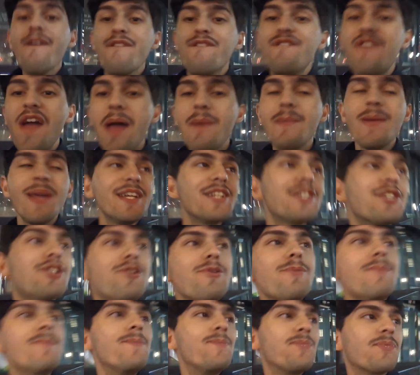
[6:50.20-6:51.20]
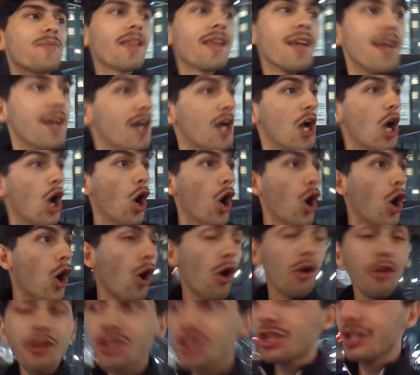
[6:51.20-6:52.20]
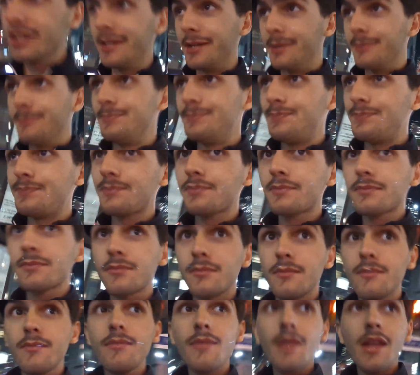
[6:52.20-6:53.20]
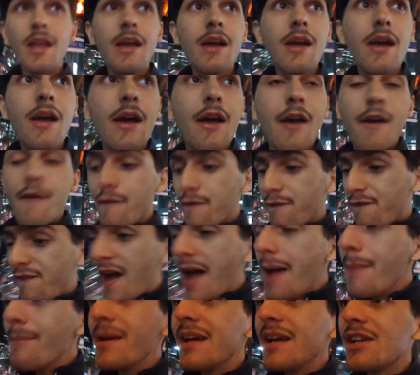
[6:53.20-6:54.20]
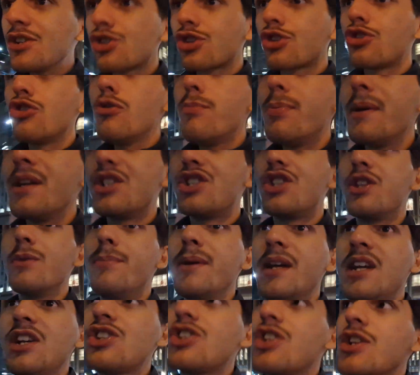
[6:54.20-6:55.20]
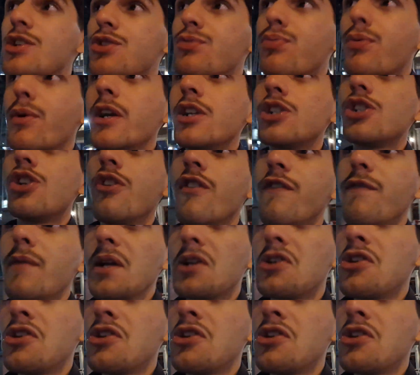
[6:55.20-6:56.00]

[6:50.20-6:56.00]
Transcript: Fatman Scoop. Honestly, Fatman Scoop is the biggest inspiration of my